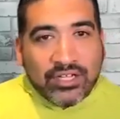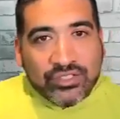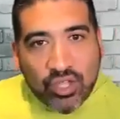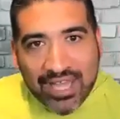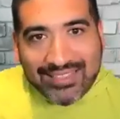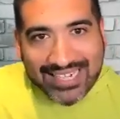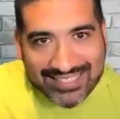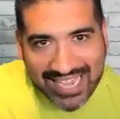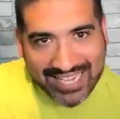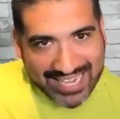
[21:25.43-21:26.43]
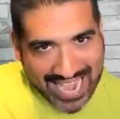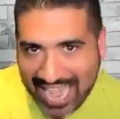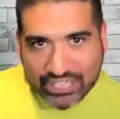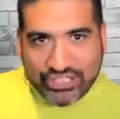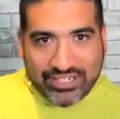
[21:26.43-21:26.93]
so that they take
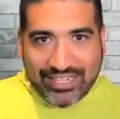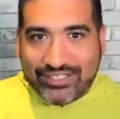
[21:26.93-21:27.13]
action.